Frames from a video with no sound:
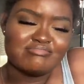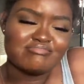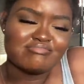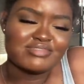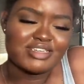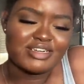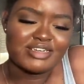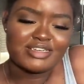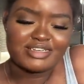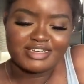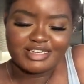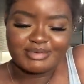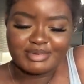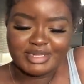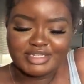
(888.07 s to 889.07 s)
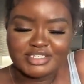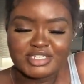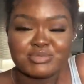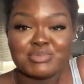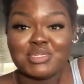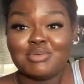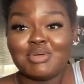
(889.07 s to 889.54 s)
I'm sorry, I
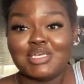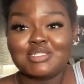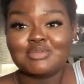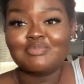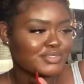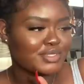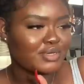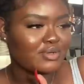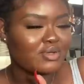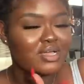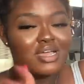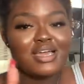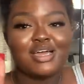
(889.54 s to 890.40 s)
apologize. But anyways, so